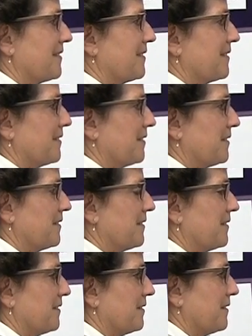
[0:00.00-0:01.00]

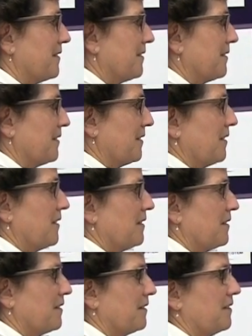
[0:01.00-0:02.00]

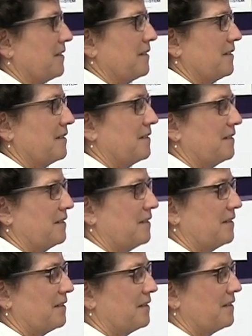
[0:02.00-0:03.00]

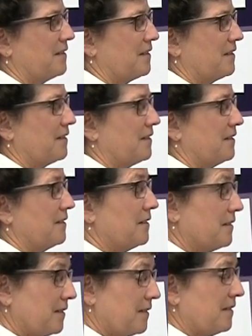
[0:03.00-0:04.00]

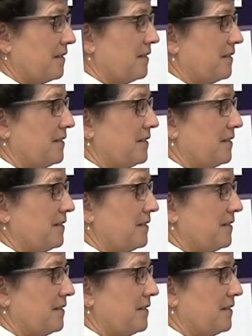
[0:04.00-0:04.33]
(silent)